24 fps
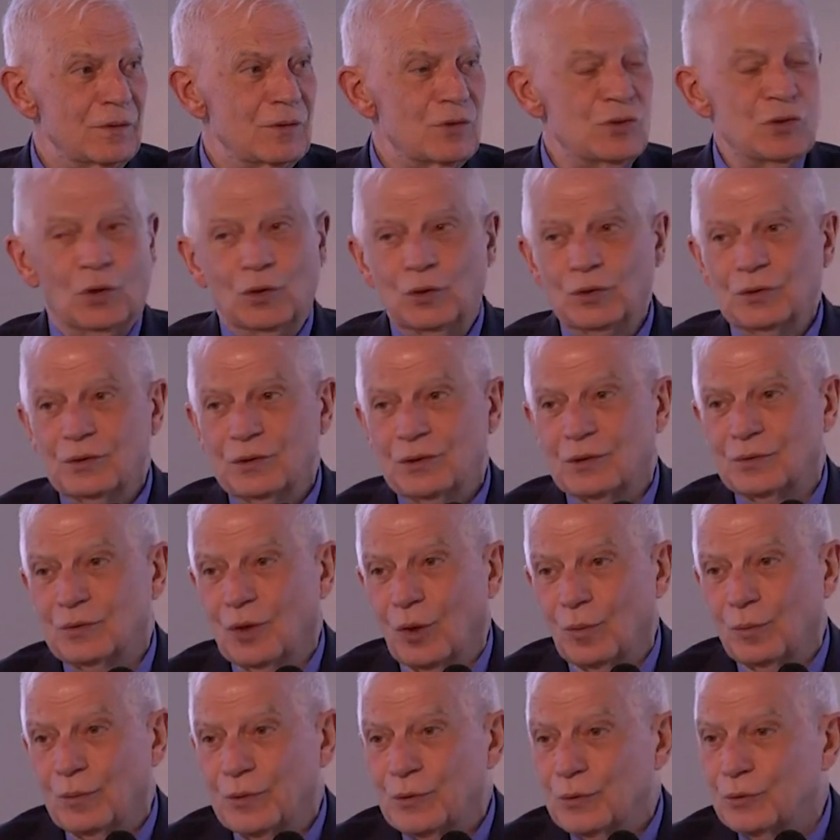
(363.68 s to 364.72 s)
joined the
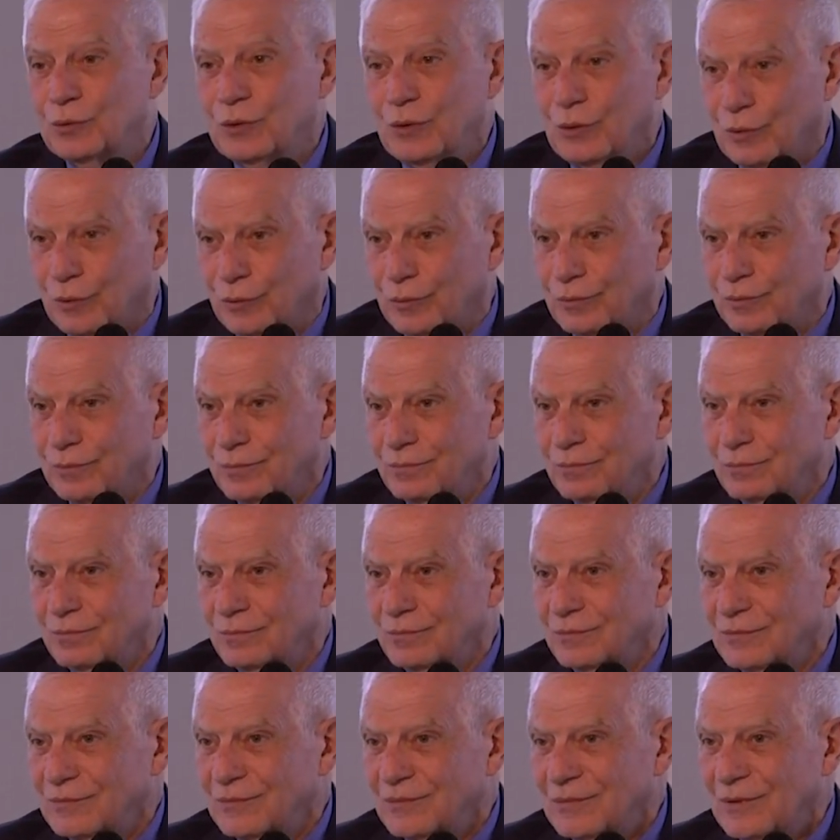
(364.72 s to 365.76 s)
W T O.
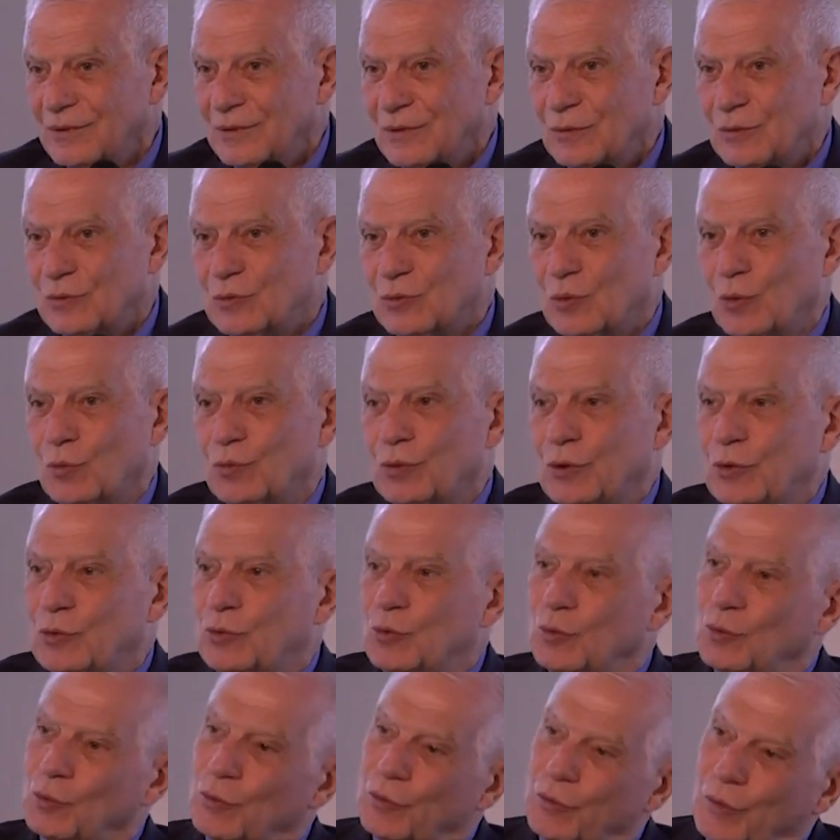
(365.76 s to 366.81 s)
So the
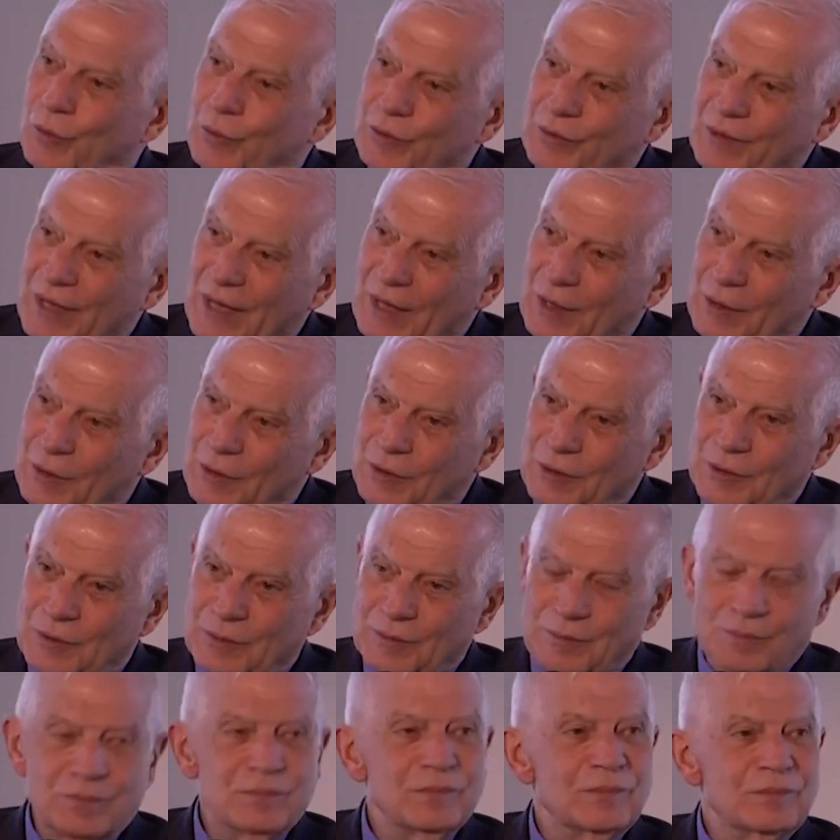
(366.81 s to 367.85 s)
two
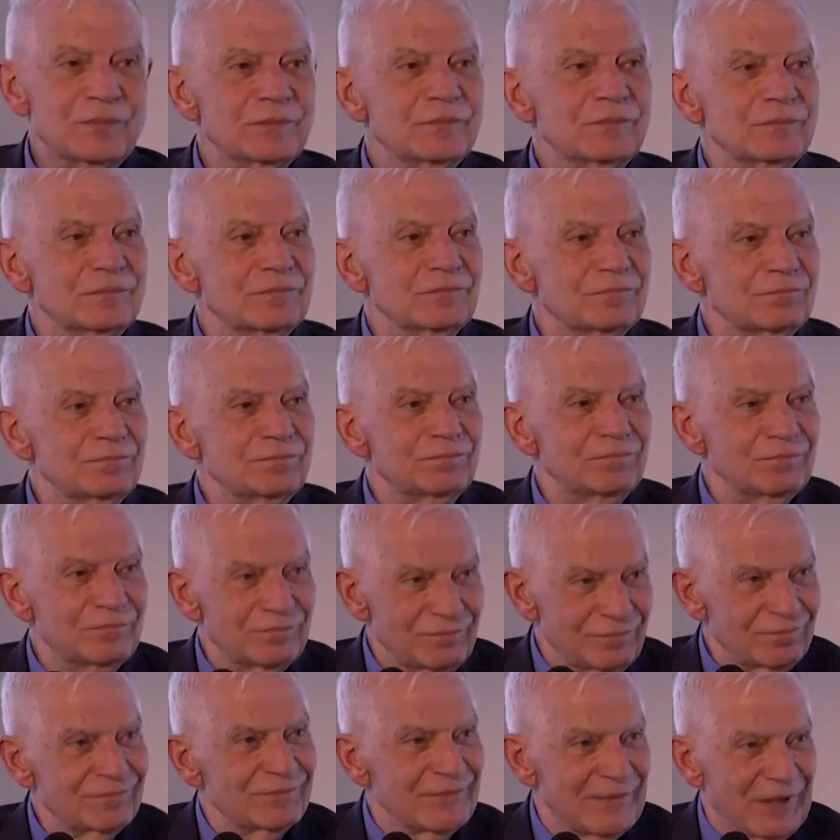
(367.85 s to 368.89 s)
authoritarian
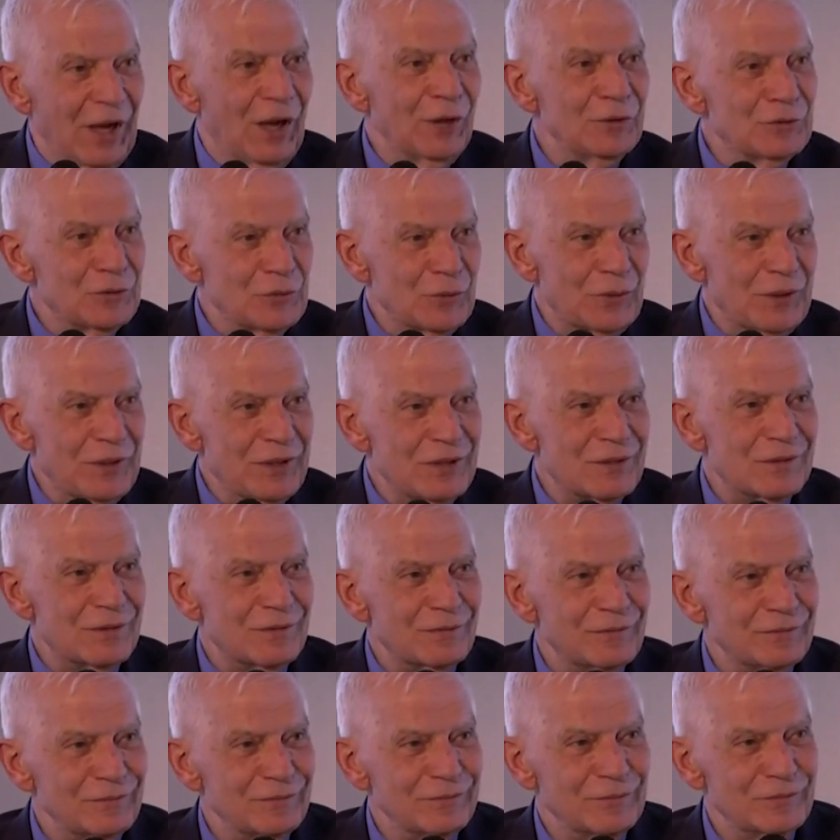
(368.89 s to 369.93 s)
countries,
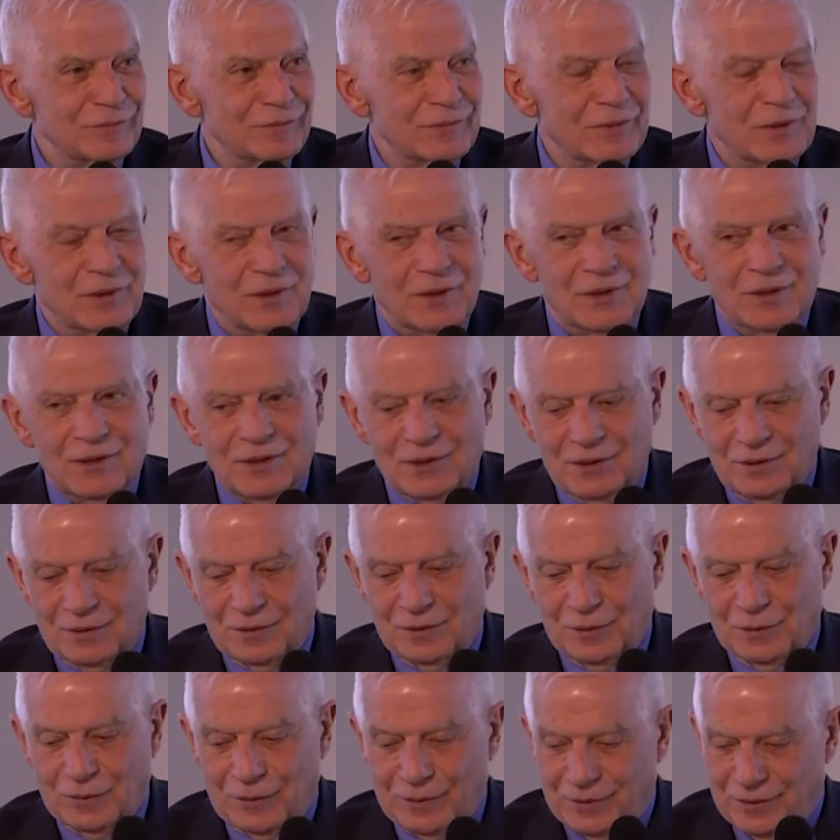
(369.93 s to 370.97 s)

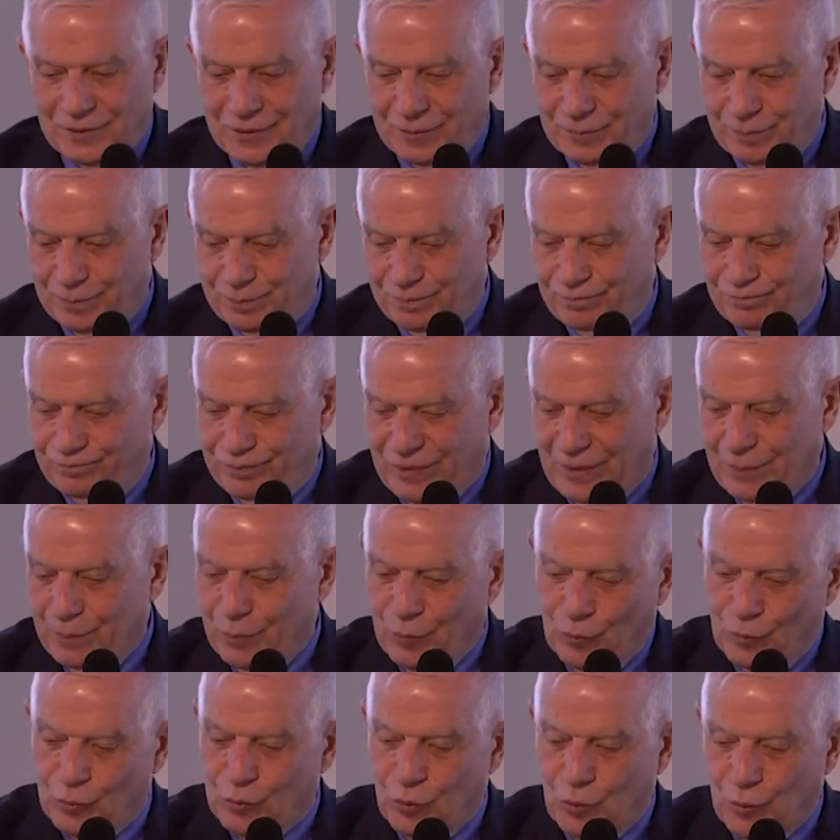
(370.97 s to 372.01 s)
the
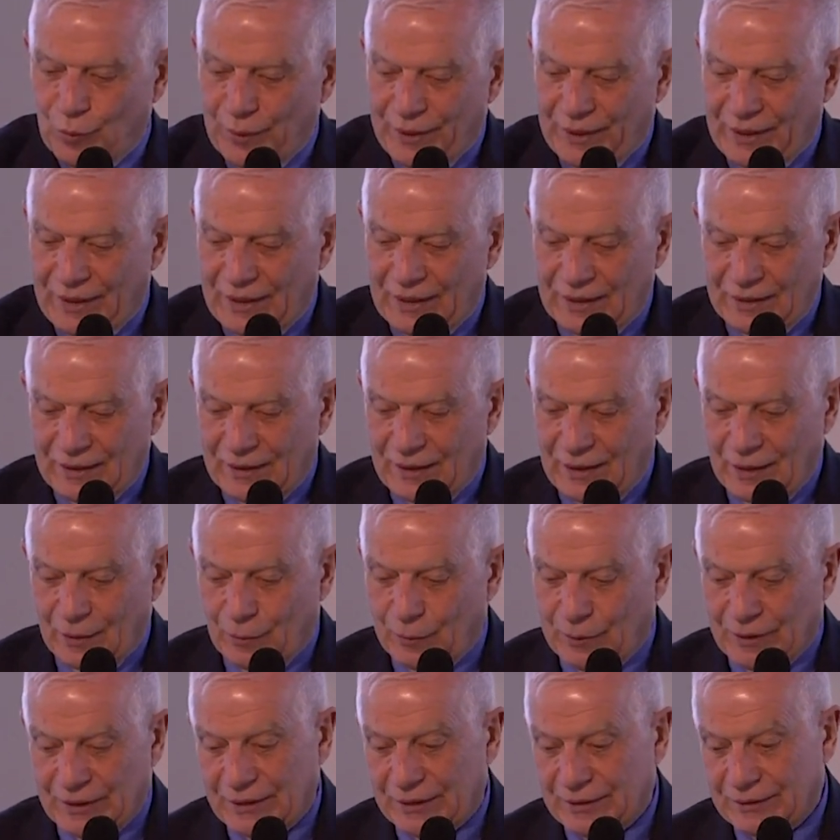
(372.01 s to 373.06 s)
people who were
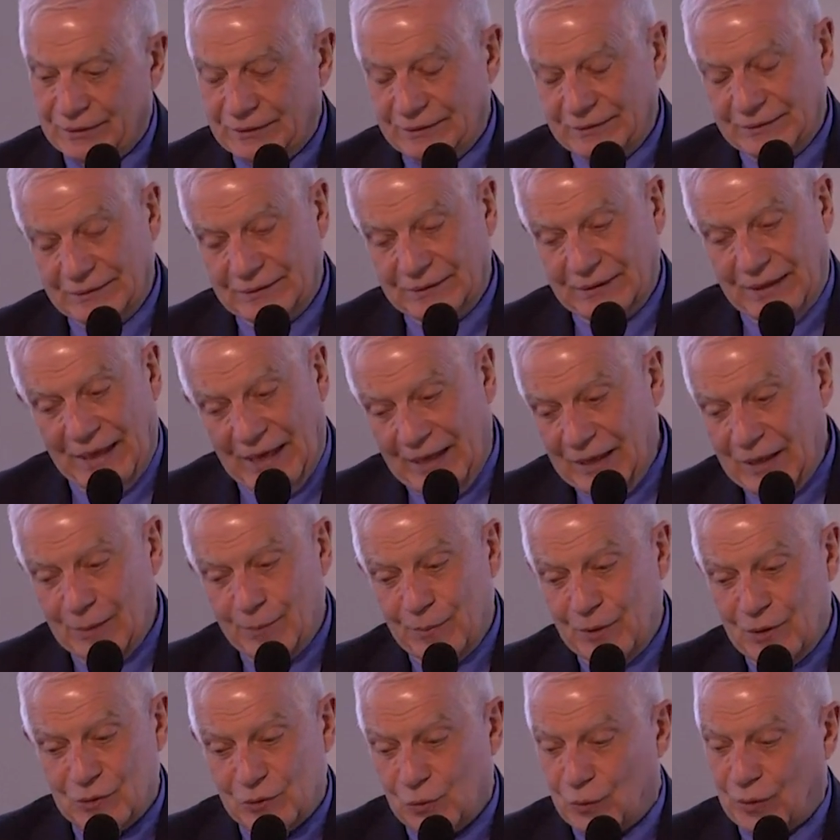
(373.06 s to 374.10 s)
our
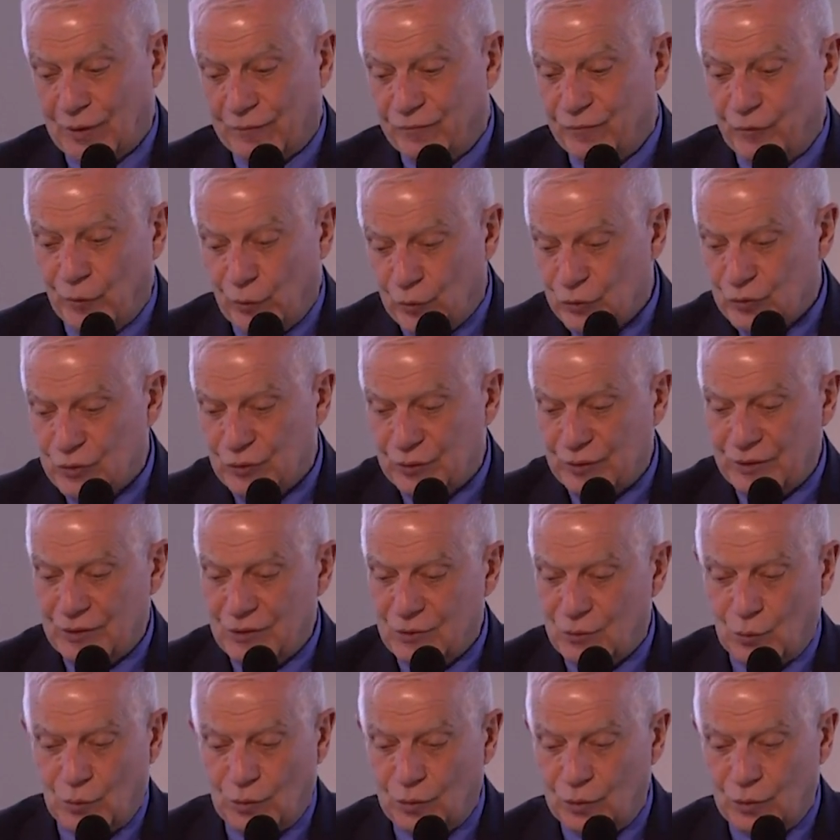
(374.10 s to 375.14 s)
enemies or
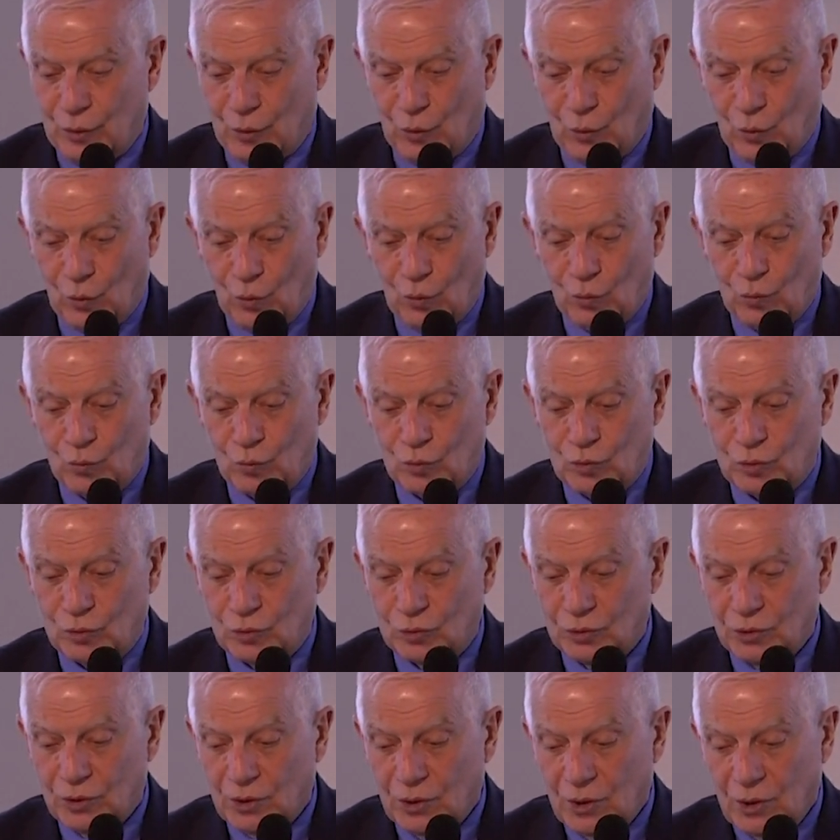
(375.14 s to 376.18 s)
adversaries during the Cold
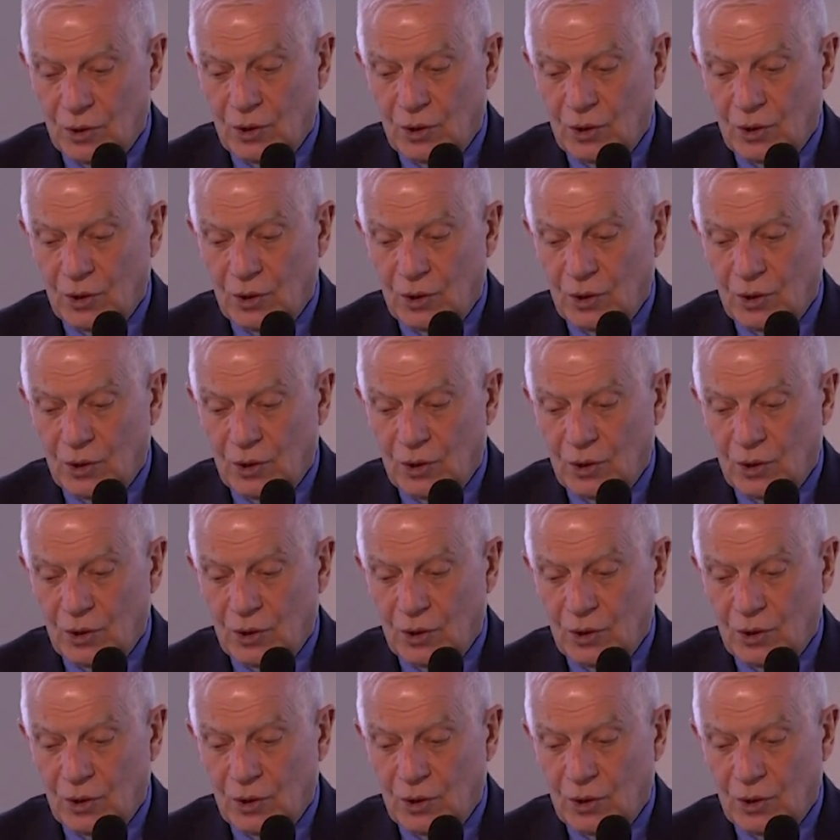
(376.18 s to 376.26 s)
War,